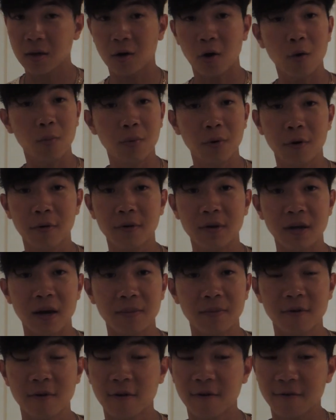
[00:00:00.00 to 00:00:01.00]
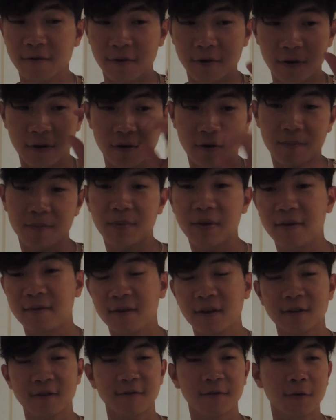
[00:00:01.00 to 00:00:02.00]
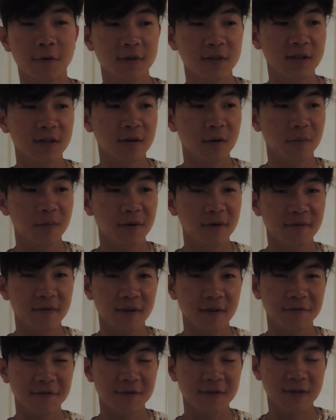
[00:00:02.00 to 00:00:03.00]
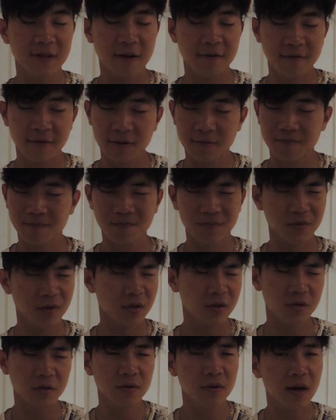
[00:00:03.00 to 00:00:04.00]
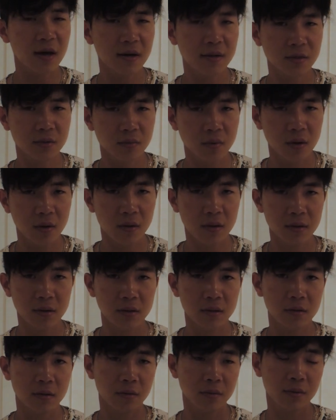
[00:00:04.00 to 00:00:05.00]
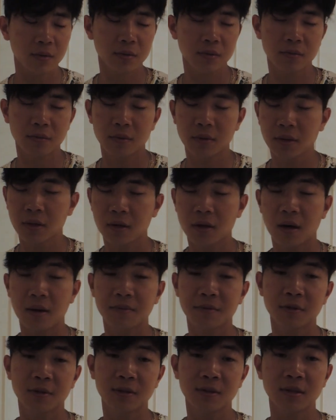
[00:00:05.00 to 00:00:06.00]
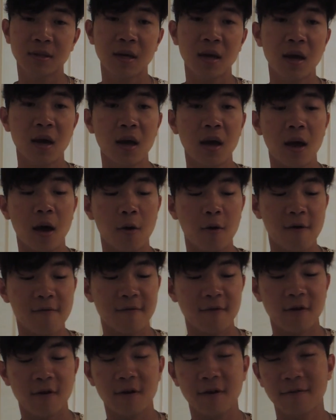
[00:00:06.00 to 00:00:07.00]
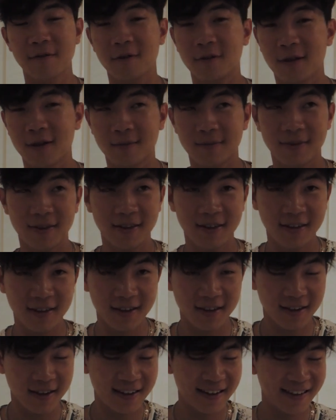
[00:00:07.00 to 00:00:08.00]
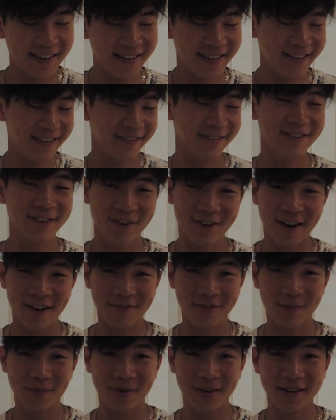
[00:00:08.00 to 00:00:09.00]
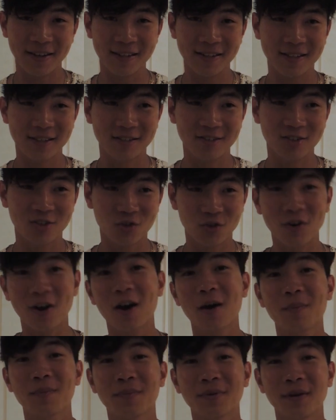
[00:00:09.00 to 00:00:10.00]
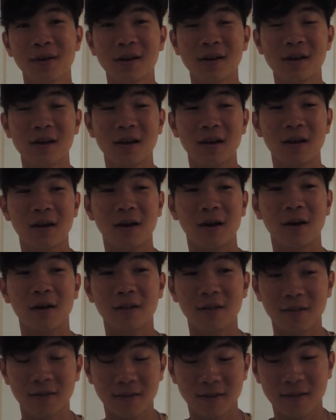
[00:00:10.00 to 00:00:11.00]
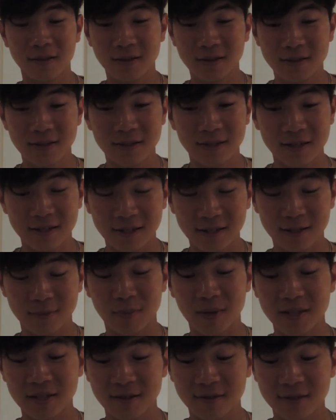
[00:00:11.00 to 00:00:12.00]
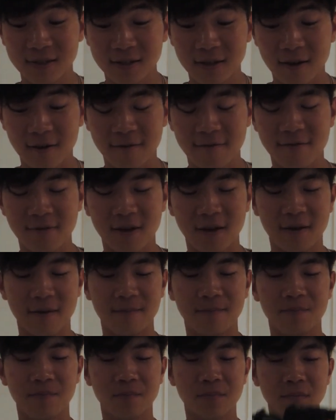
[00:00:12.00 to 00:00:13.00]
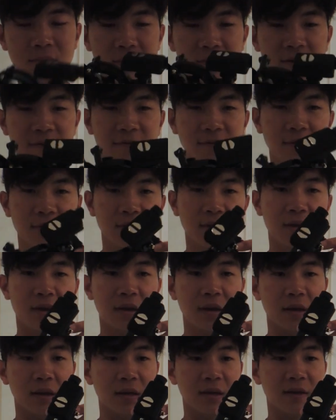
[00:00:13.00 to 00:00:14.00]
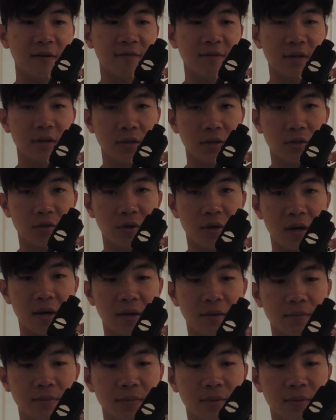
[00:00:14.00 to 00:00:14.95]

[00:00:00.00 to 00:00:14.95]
GoPro adapter for your PVS 14 or PVS 7, you can do that as well. You know, those are really good options. However, if you're like me and you don't have the money to drop on such expensive stuff, then definitely give this a try.